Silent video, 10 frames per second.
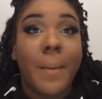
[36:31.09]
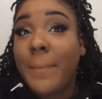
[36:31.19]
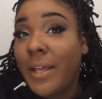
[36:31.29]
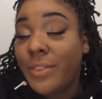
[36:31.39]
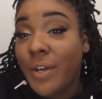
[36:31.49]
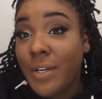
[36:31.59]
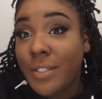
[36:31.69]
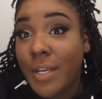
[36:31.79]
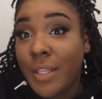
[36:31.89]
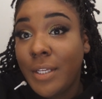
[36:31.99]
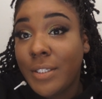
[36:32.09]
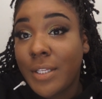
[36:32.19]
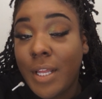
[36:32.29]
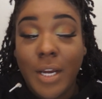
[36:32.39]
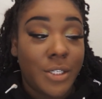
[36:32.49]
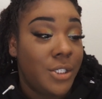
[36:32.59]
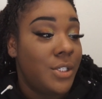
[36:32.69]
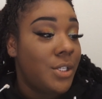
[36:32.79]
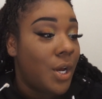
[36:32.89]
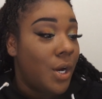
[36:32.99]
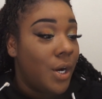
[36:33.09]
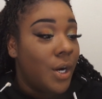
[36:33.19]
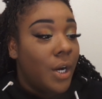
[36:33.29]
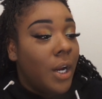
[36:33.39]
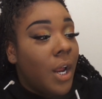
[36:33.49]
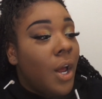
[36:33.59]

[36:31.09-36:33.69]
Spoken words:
my thoughts on these lashes are